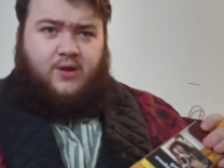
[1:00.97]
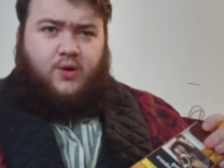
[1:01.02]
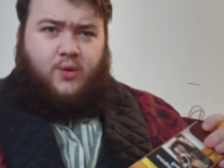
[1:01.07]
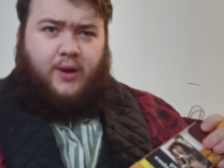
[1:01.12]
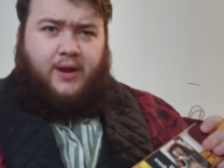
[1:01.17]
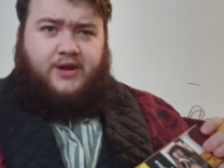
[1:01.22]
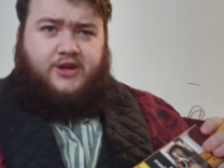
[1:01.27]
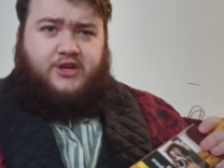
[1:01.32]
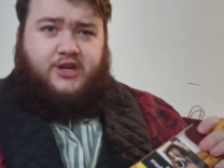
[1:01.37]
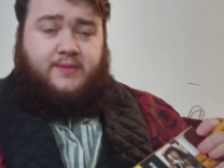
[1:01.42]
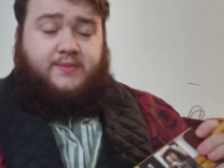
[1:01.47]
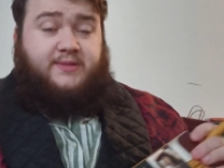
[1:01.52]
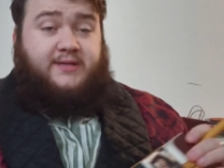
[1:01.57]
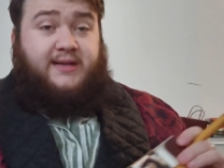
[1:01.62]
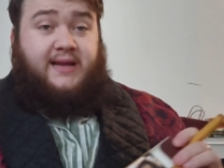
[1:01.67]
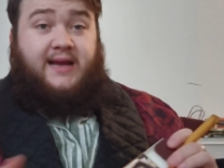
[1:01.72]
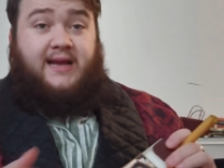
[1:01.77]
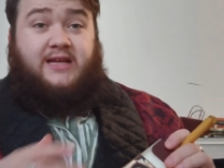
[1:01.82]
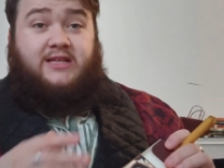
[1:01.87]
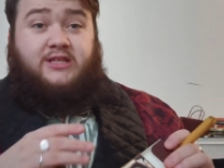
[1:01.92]
quite cheap
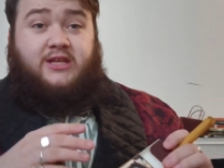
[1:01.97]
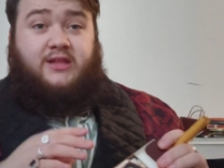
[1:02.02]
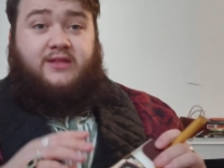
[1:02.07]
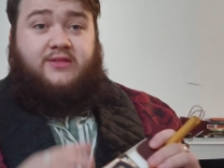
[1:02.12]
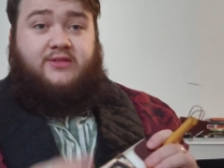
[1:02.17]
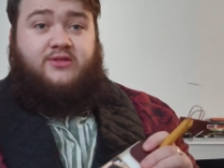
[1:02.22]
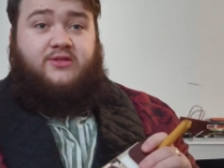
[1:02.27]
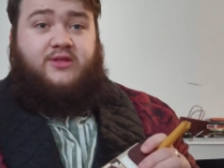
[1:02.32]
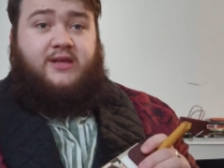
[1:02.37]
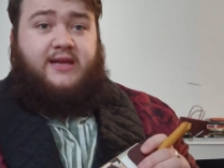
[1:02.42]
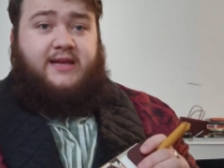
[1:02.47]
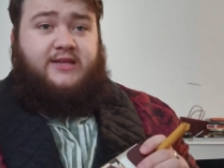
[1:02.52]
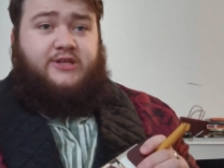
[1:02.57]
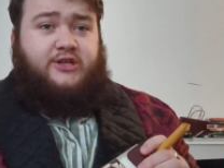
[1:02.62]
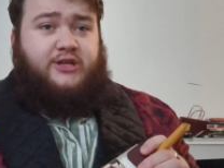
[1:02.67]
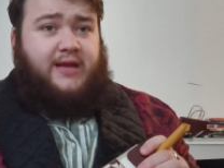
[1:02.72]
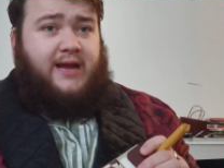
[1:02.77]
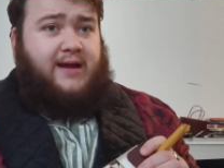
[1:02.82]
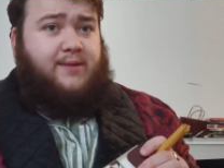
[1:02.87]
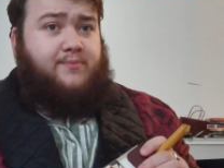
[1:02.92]
cigars.
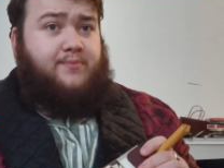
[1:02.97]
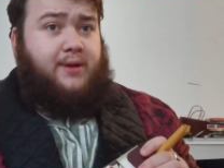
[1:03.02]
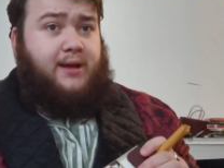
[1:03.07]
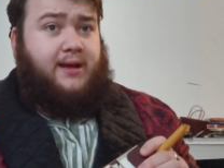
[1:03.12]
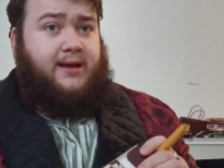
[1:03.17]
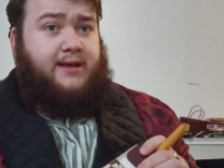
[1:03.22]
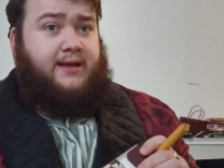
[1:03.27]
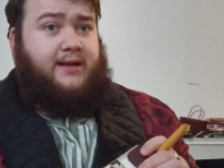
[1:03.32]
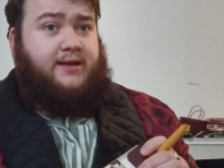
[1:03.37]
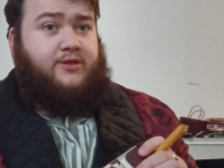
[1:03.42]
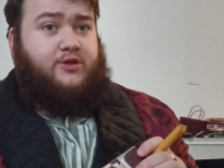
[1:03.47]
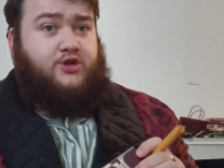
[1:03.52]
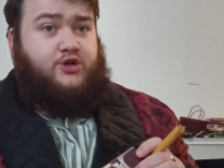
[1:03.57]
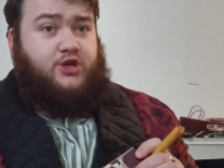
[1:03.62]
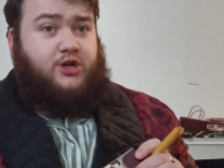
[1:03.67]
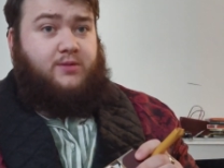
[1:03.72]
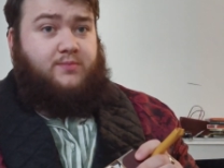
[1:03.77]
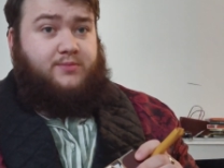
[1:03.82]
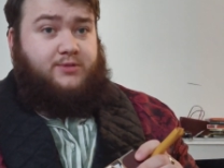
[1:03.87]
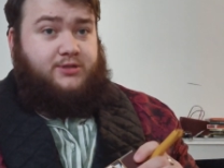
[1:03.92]
These you can't buy in the
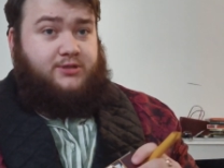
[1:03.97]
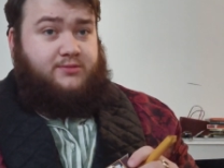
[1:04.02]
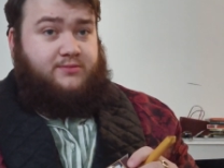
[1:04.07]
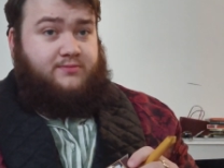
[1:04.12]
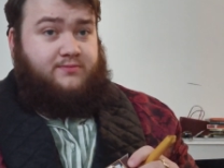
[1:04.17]
shops.